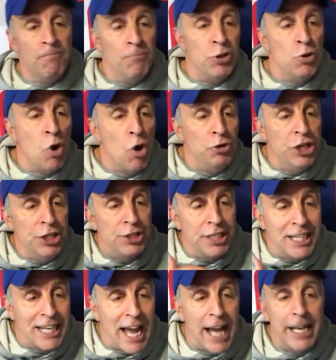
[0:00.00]
You all need to
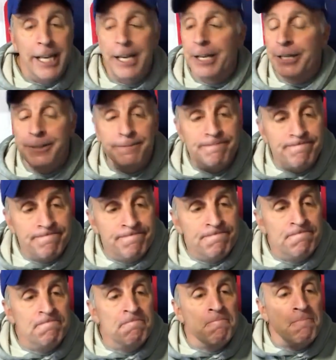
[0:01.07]
get out of here.
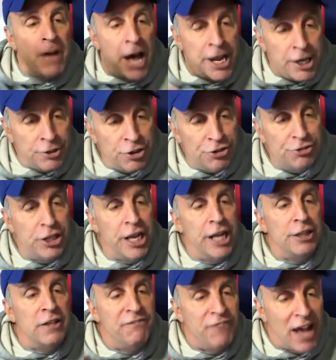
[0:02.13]
I
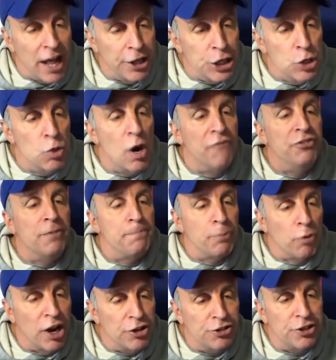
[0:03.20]
understand the value of the
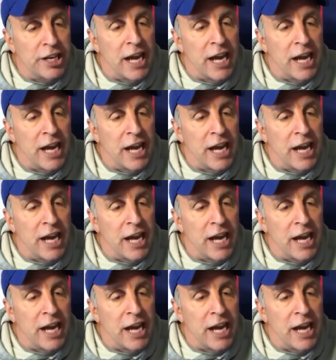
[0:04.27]
press,